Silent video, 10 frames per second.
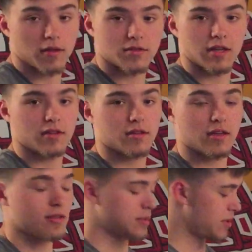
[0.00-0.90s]
say
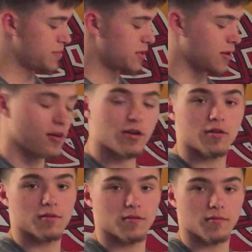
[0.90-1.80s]
like the same
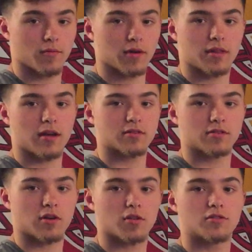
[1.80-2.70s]
scenario,
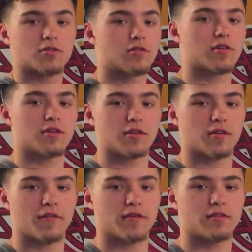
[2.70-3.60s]
$1,000, you turn it
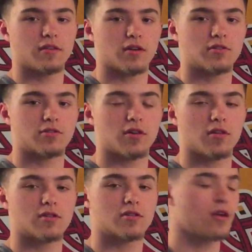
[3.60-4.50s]
into
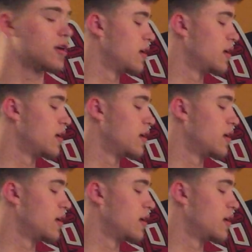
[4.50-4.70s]
$1,500.